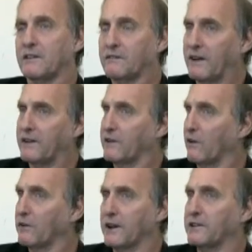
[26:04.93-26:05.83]
But in the
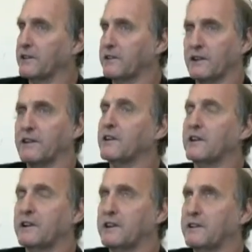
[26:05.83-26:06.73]
old days, they said,
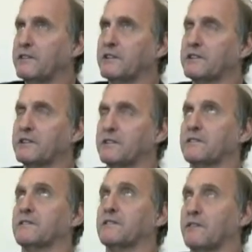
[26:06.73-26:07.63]
if
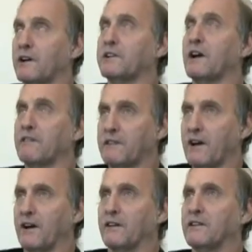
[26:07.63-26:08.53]
what you have
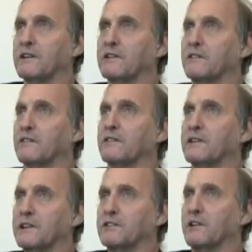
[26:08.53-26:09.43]
now
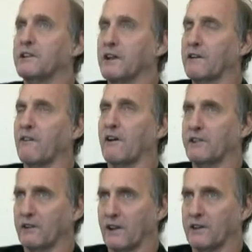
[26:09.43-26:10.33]
is what you'll have all
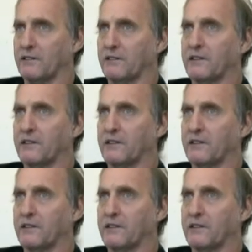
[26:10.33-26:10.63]
your life.